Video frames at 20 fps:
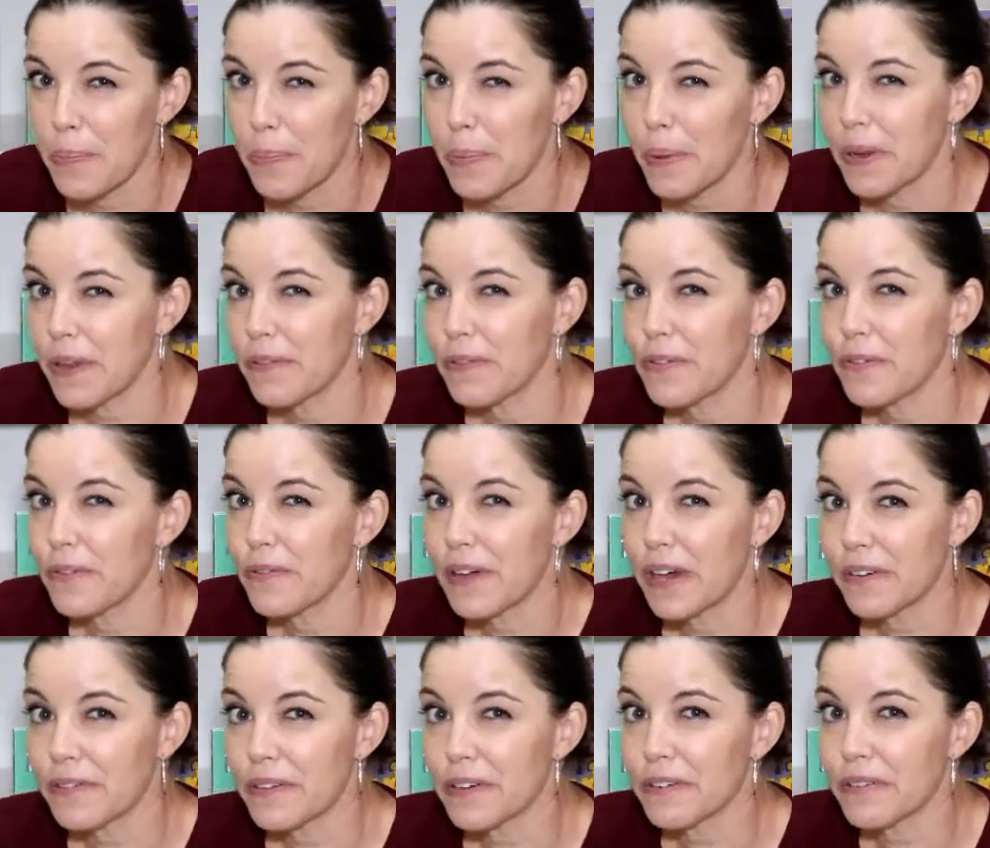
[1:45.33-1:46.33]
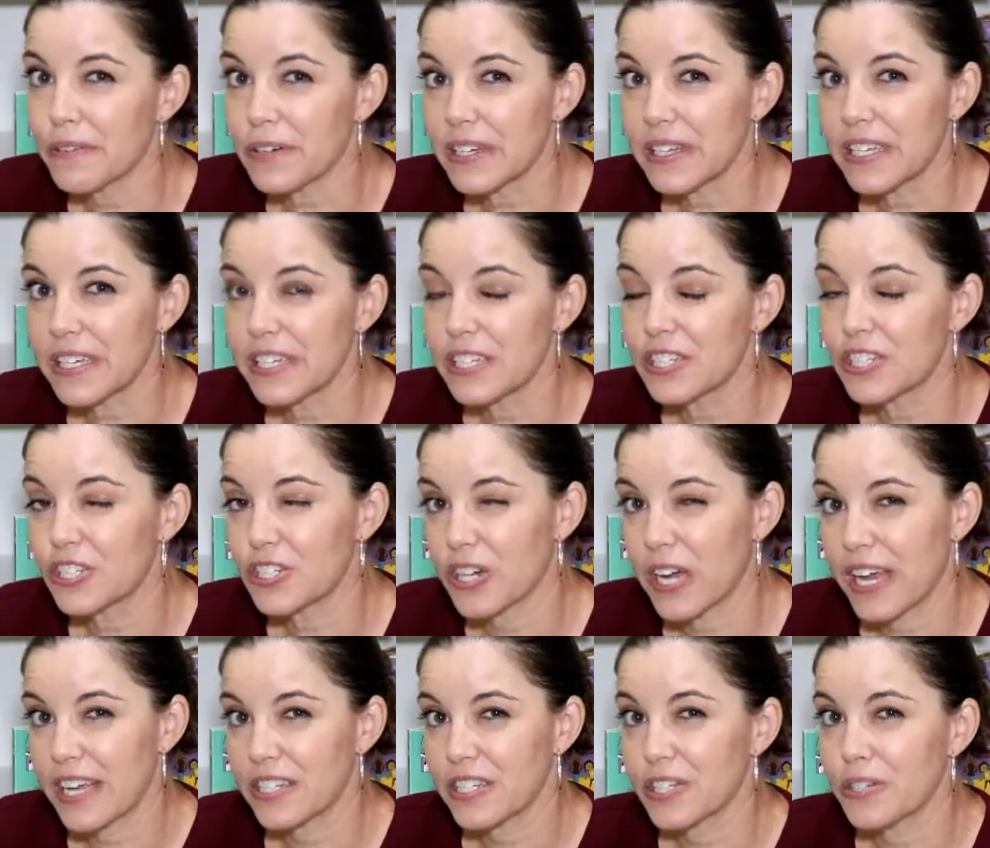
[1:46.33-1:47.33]
But if you've ever really
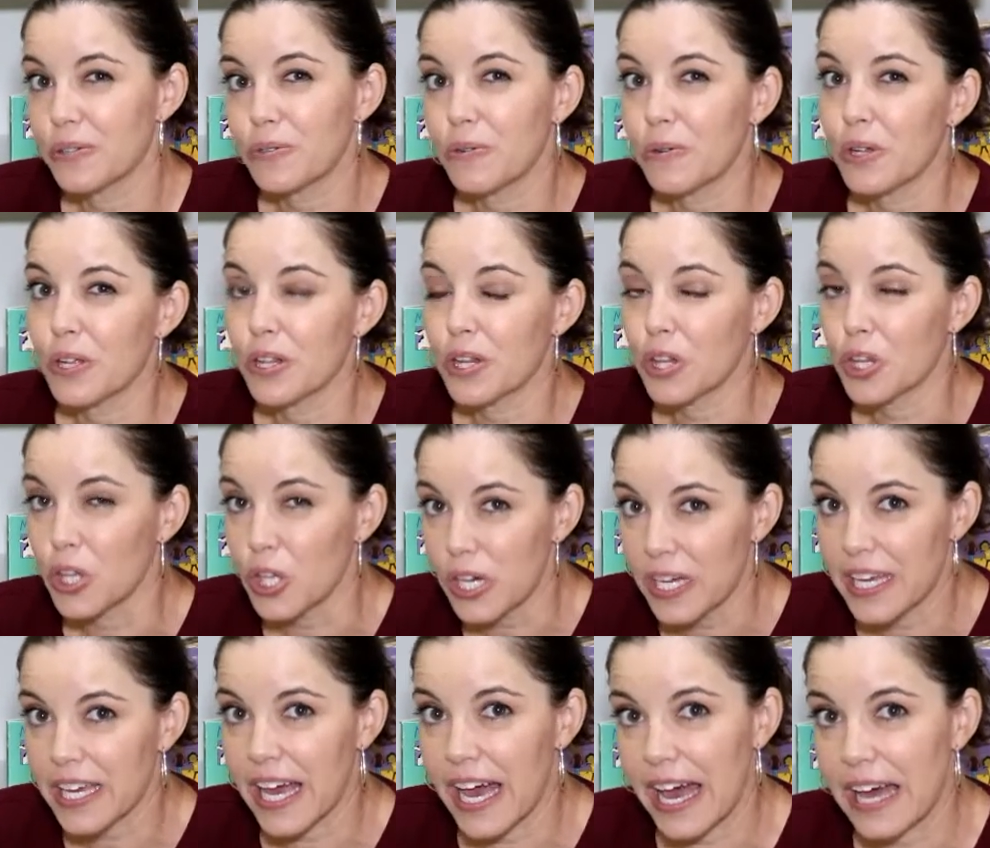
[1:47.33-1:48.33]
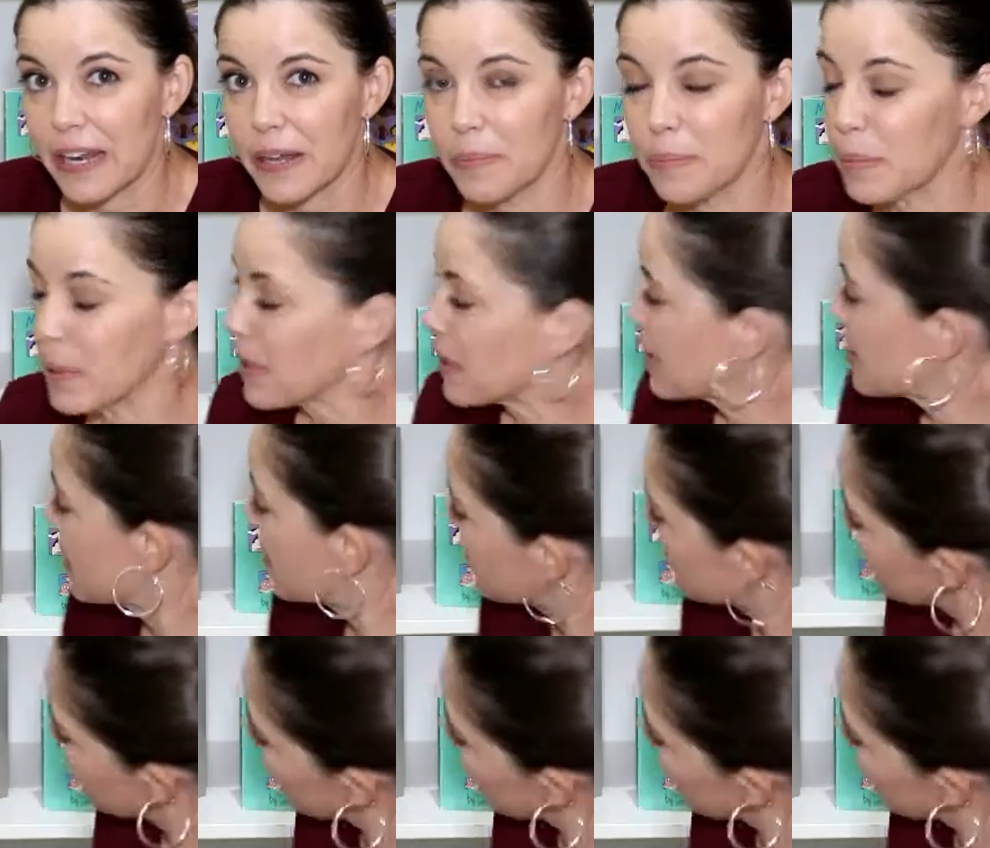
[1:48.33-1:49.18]
tried to look at a book